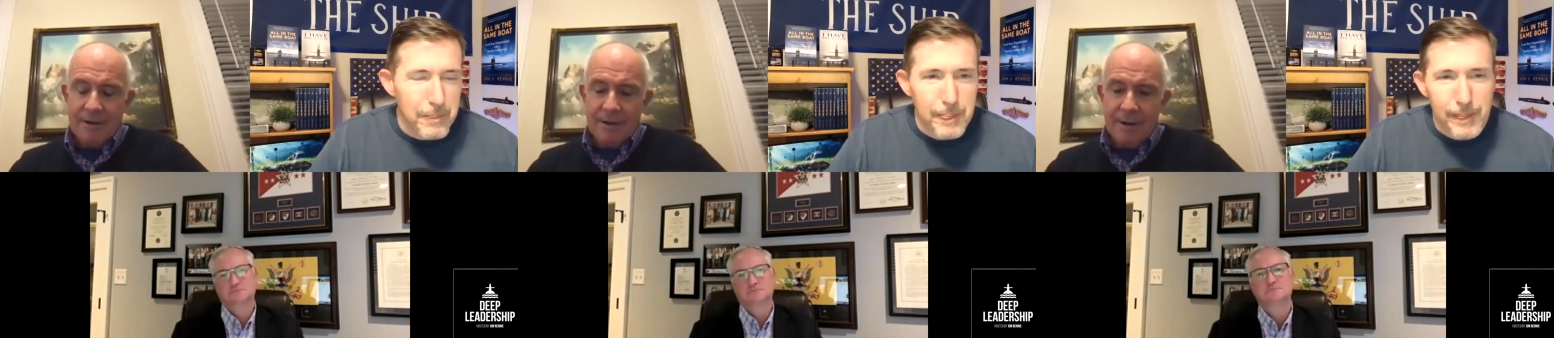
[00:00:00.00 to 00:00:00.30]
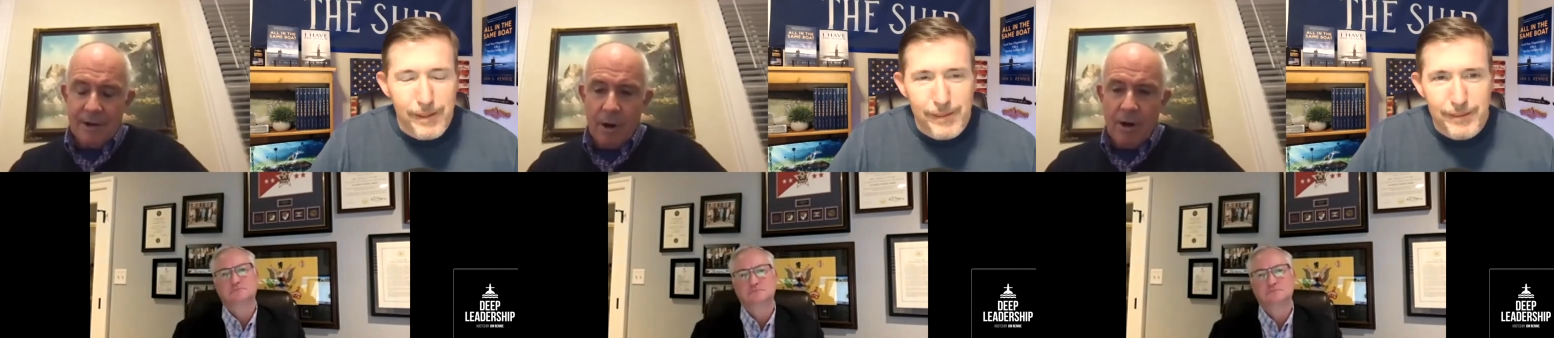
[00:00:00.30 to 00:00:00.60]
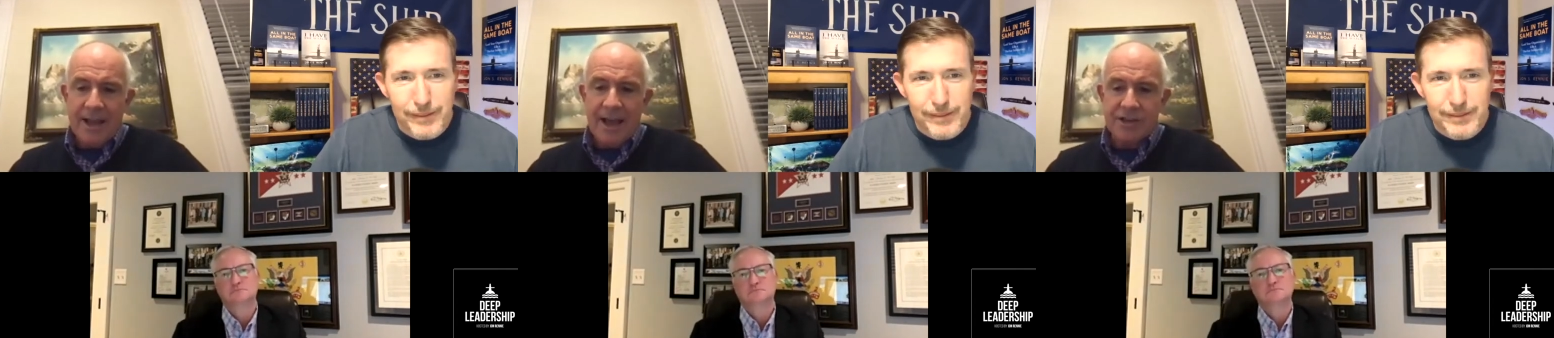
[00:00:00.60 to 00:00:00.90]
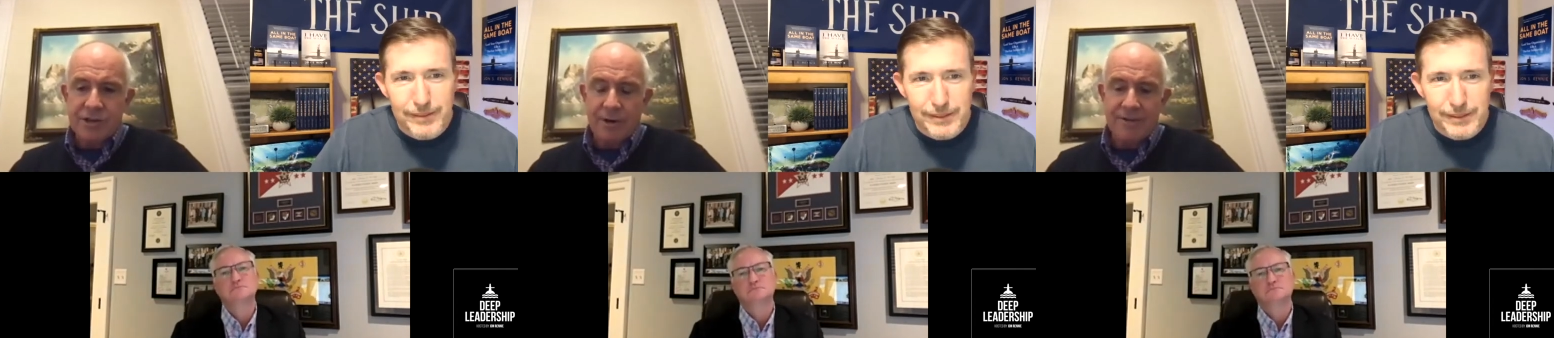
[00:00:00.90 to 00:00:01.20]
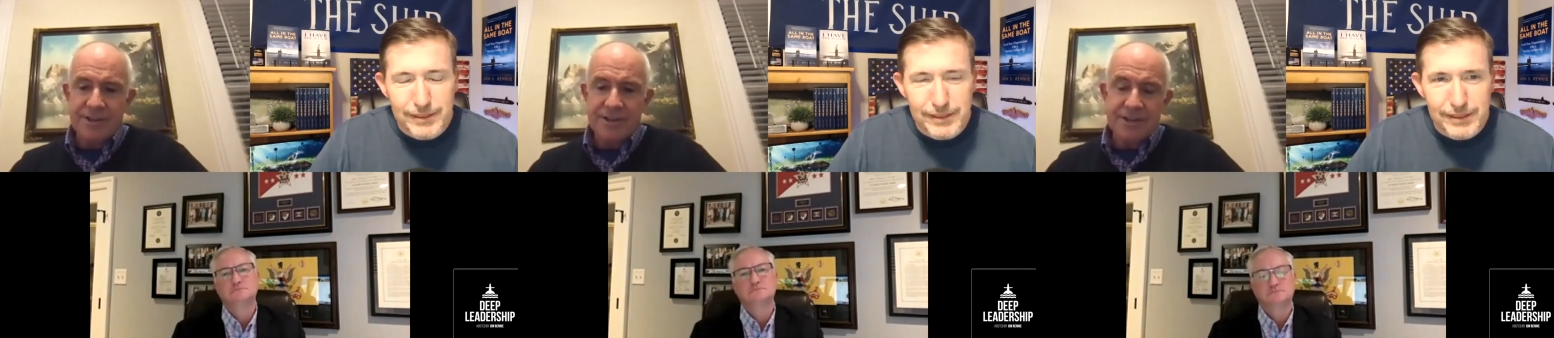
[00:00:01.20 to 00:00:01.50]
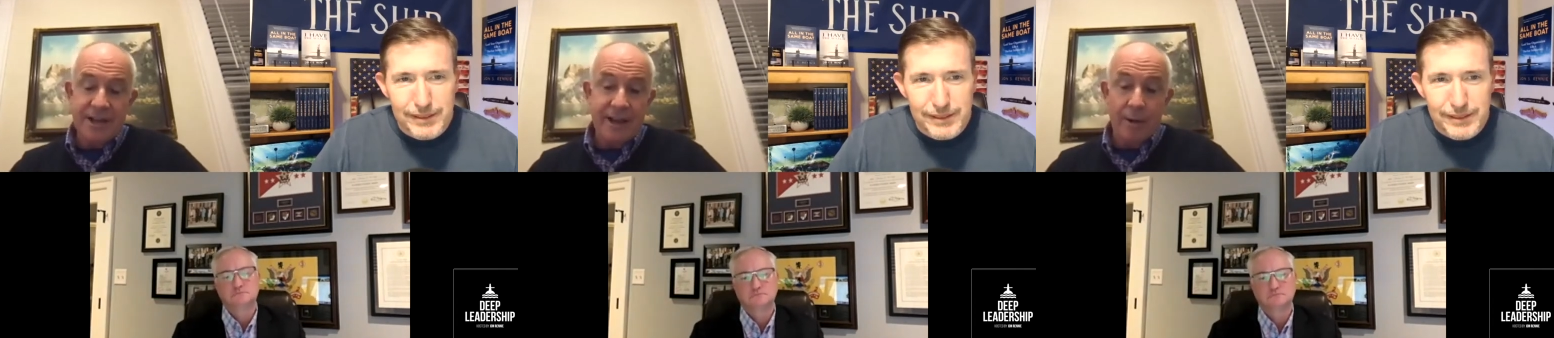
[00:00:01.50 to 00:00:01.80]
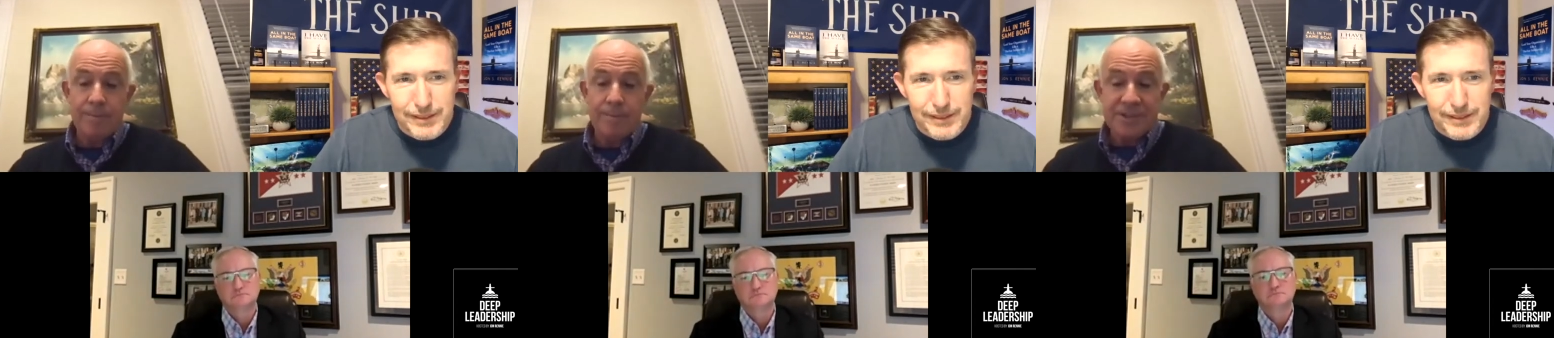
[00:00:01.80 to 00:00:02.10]
Speaker 1: cardiac services to help
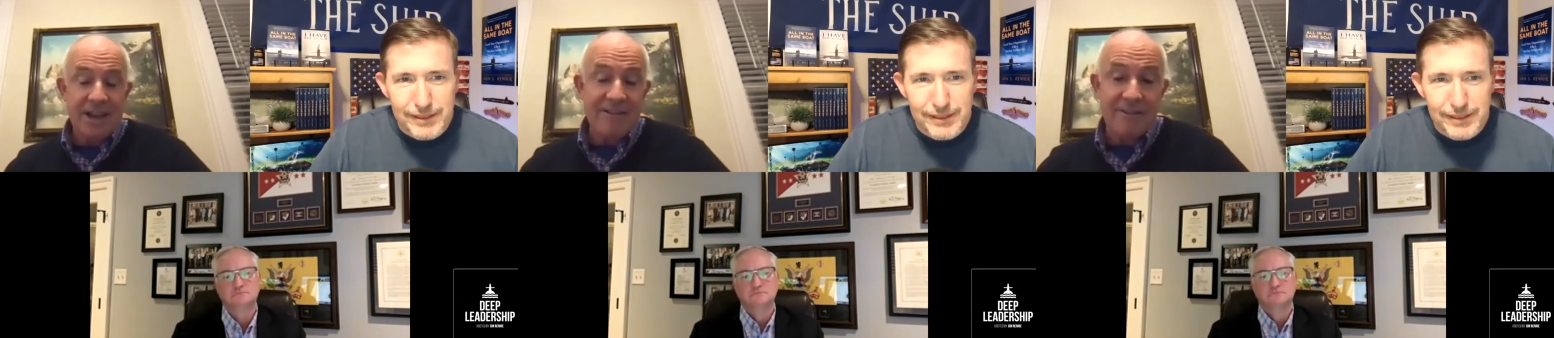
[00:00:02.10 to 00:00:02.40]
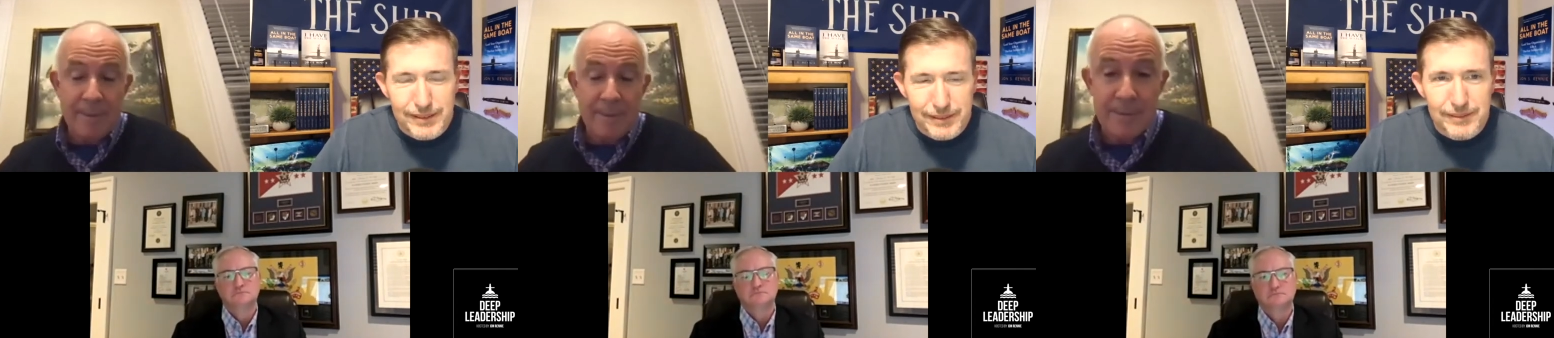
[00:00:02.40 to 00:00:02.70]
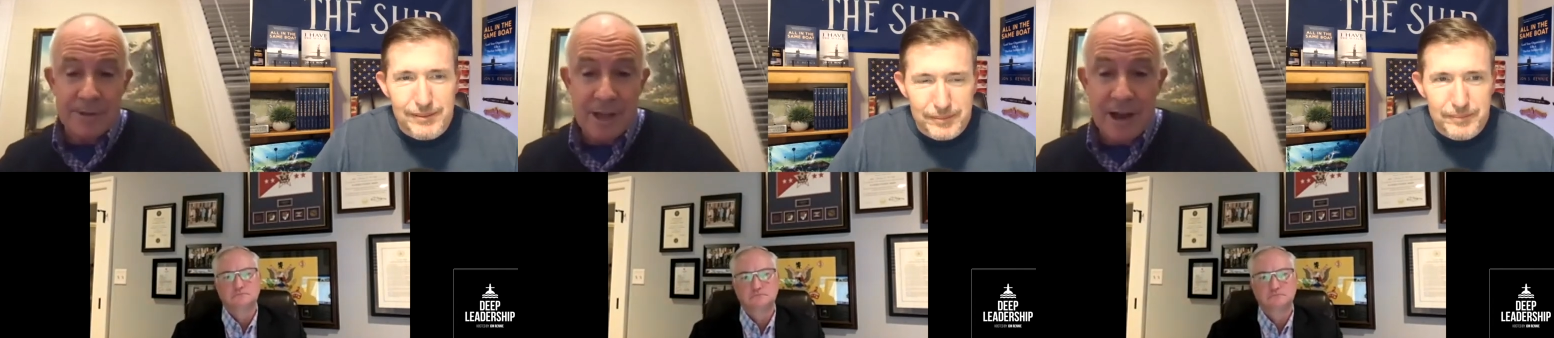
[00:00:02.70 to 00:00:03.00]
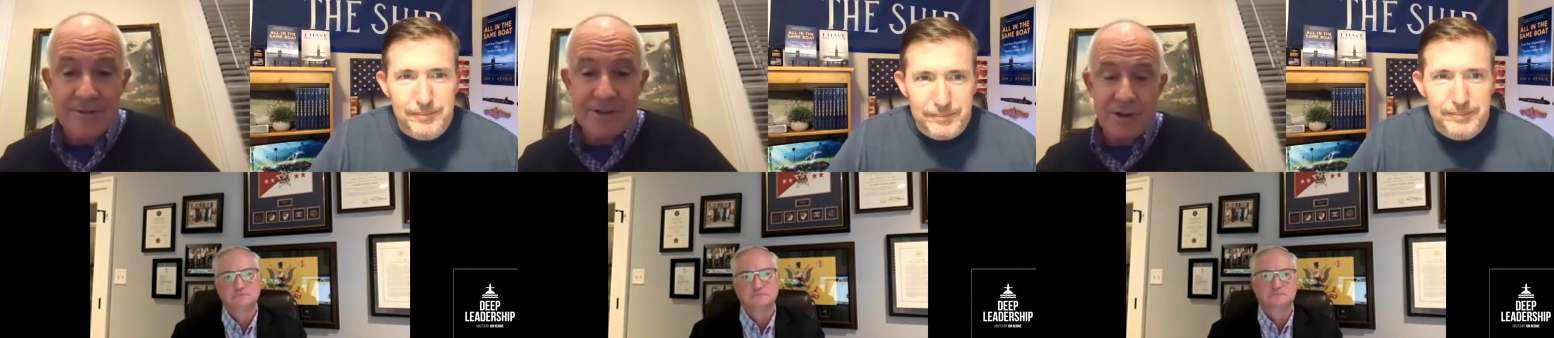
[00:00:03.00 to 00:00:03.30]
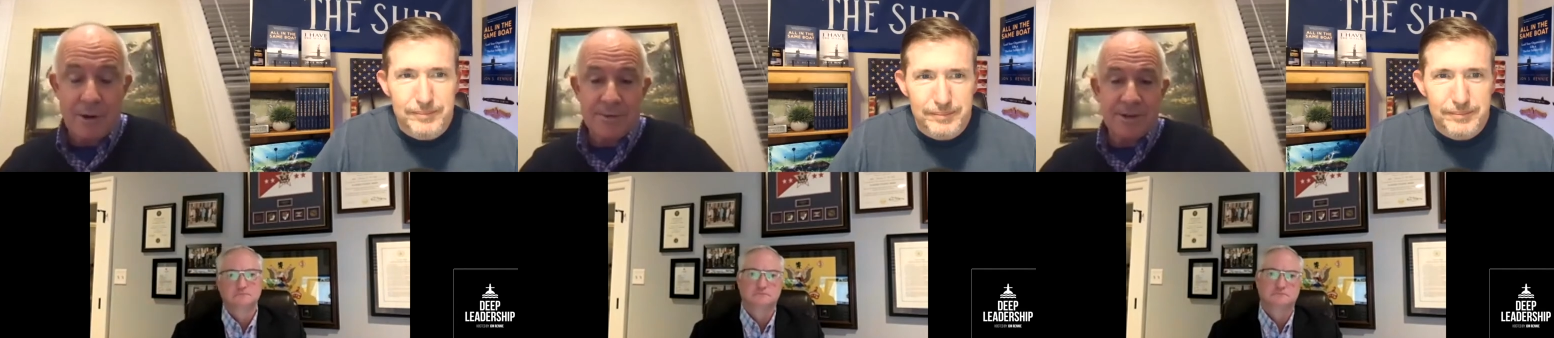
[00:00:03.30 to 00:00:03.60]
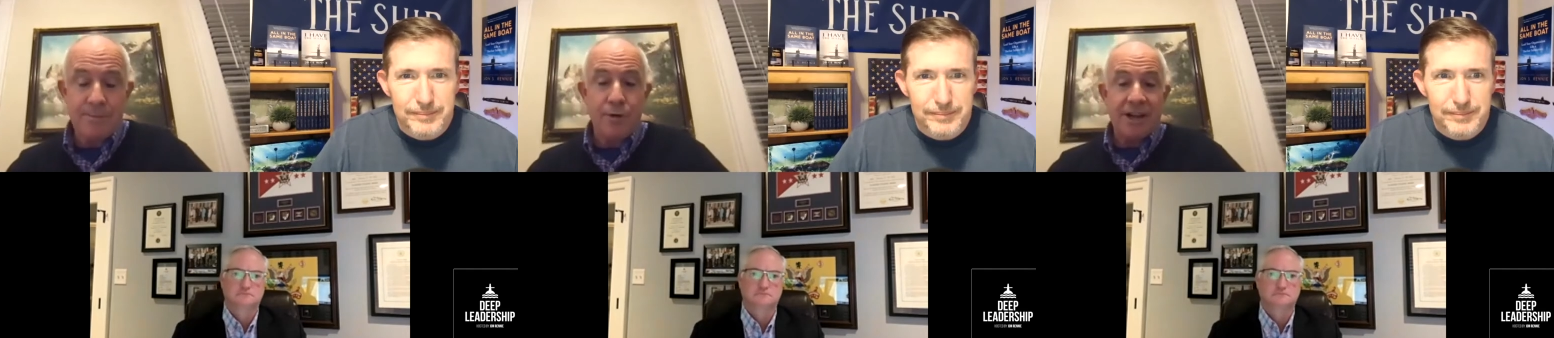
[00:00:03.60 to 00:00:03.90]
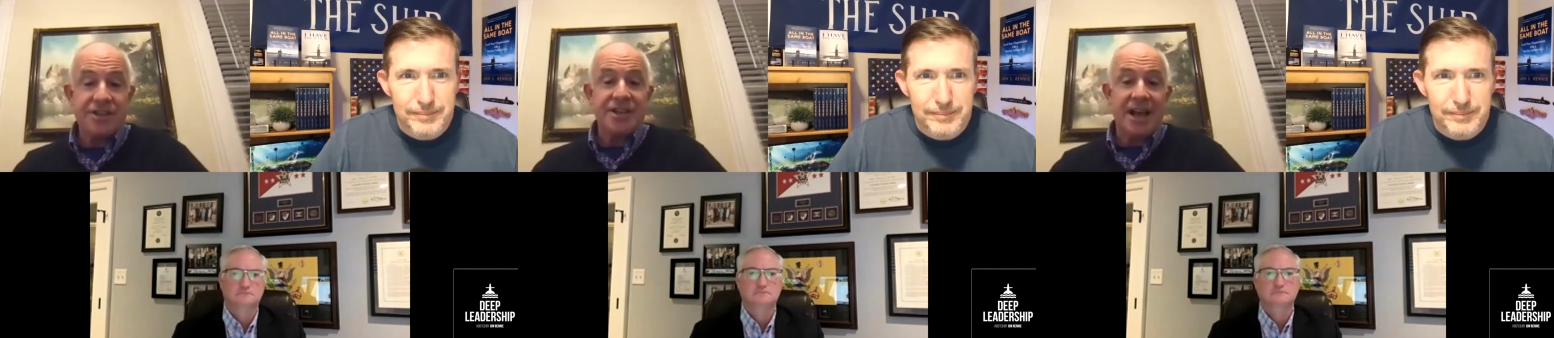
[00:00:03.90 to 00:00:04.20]
save people's lives in terms of putting
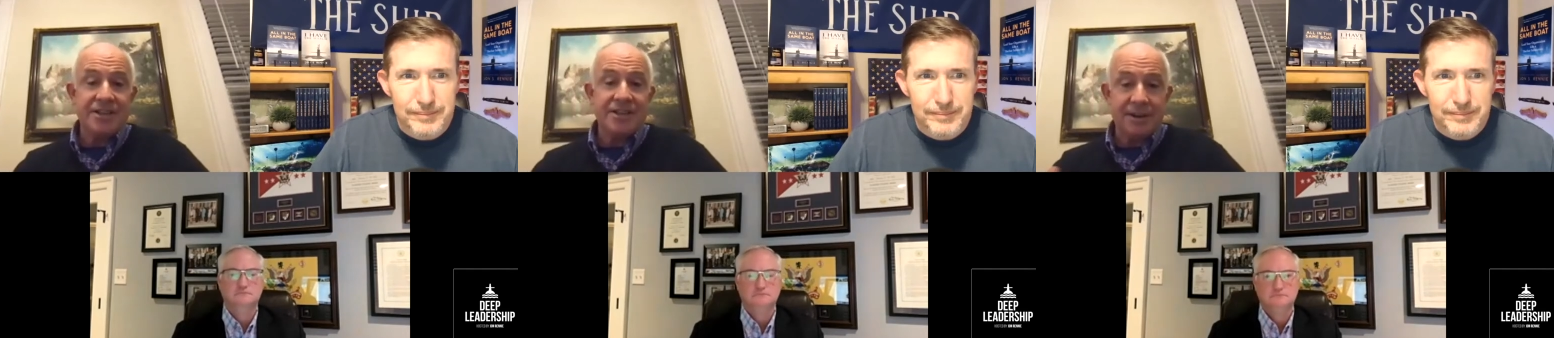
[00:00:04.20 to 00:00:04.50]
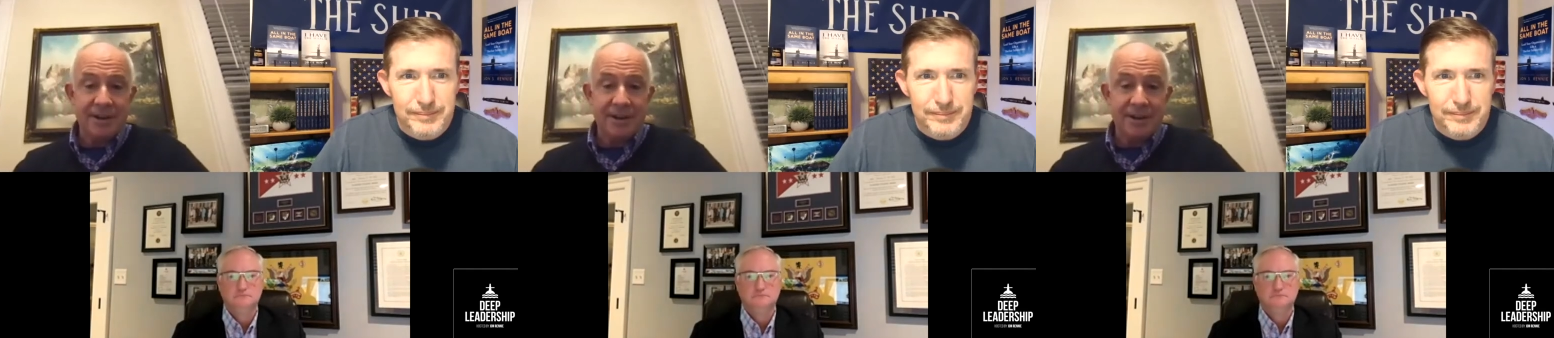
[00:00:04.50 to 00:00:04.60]
stents and